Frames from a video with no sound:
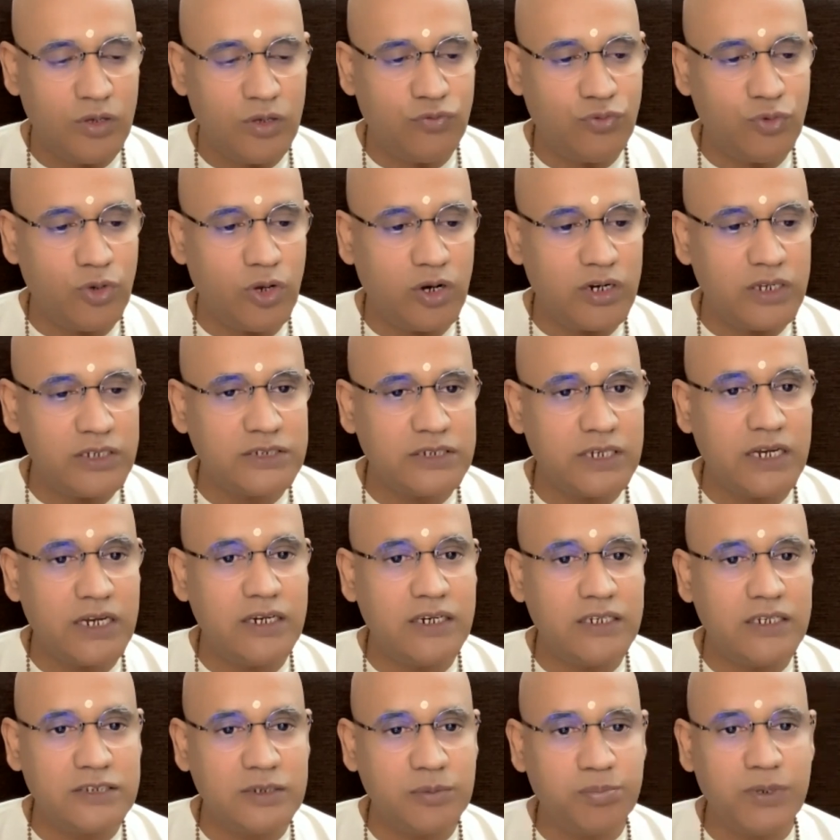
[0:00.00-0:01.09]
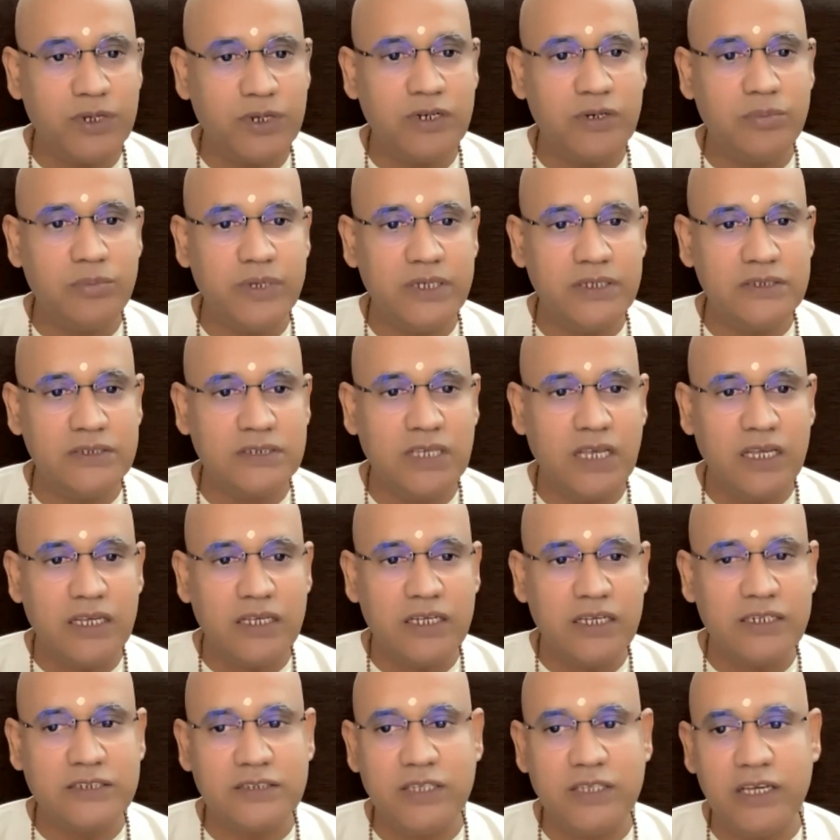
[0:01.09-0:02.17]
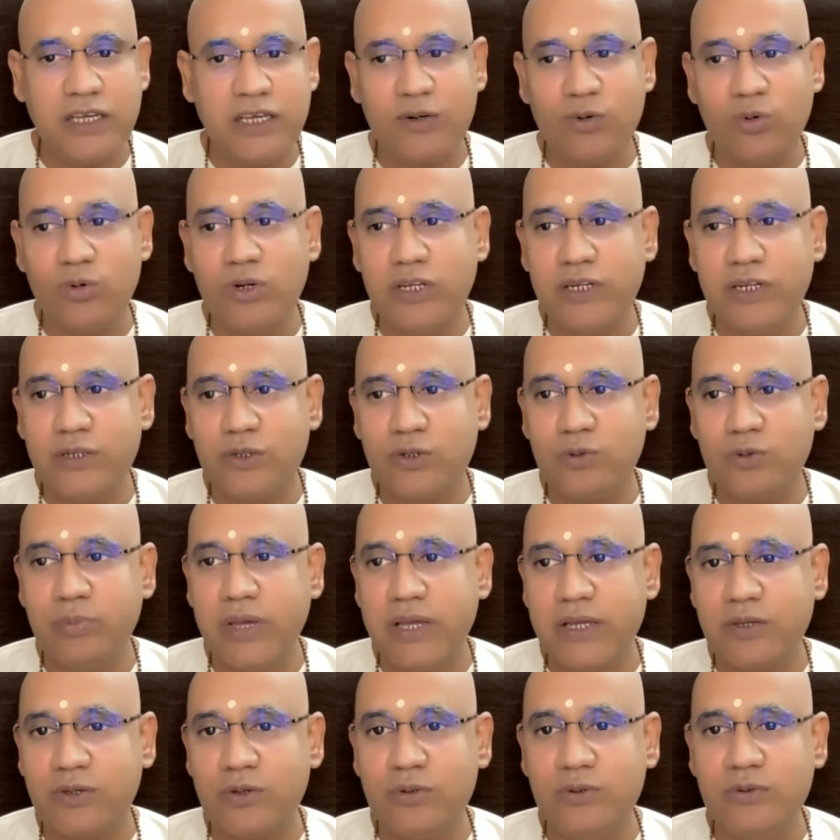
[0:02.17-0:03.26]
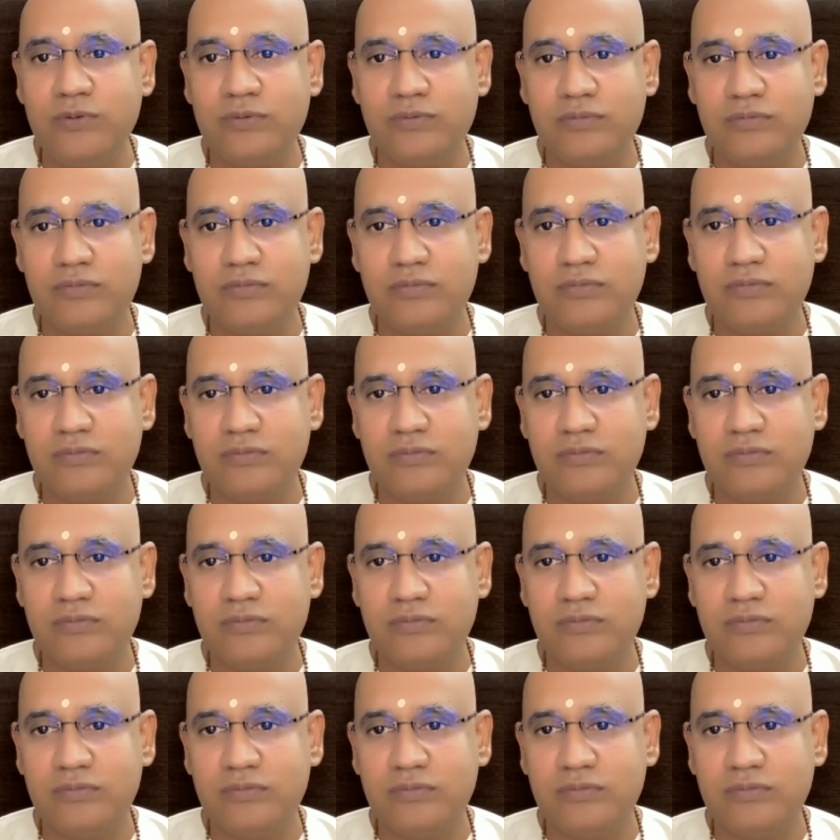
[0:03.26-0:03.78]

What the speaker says: if you understand discipline means it's there only to make you